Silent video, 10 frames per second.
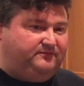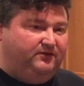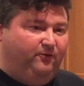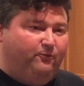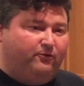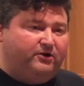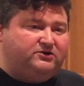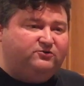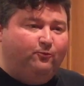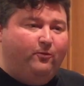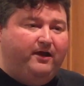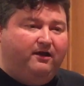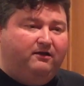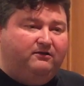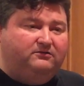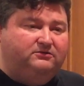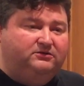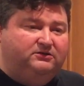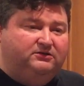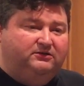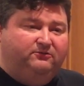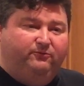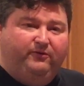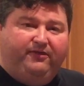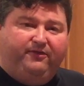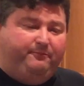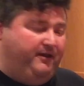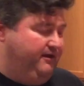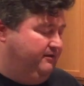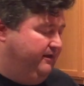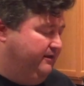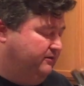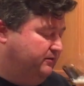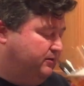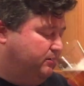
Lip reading: Works well with the pale ale.